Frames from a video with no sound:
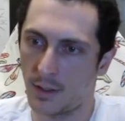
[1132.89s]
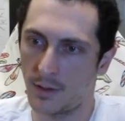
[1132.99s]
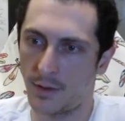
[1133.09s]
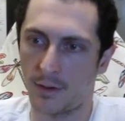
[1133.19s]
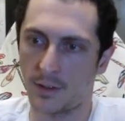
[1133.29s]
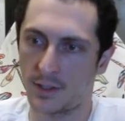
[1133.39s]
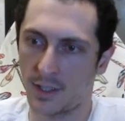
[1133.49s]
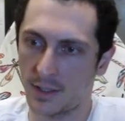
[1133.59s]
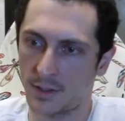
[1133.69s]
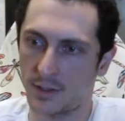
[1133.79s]
there are
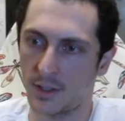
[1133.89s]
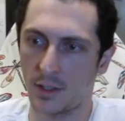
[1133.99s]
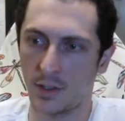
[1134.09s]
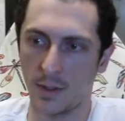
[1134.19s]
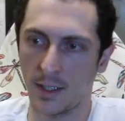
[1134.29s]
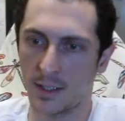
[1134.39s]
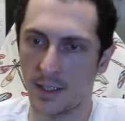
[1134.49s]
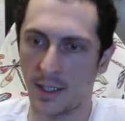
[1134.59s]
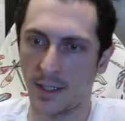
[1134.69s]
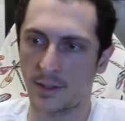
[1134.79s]
6
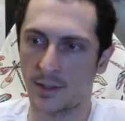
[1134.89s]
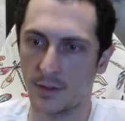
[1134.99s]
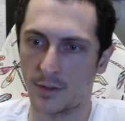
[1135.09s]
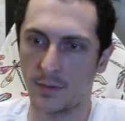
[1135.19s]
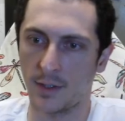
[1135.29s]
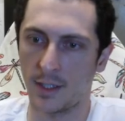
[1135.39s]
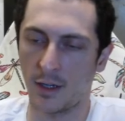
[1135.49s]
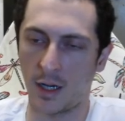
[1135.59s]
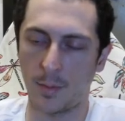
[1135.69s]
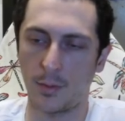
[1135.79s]
uniquely and exclusively
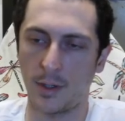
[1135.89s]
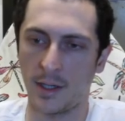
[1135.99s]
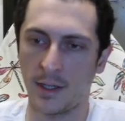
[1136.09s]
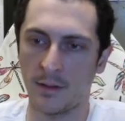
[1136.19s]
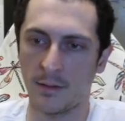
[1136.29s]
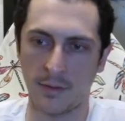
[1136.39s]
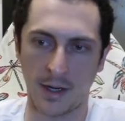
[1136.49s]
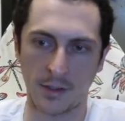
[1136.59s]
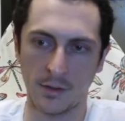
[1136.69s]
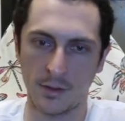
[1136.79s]
operating
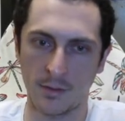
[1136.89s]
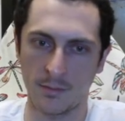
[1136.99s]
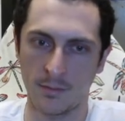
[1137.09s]
vectors.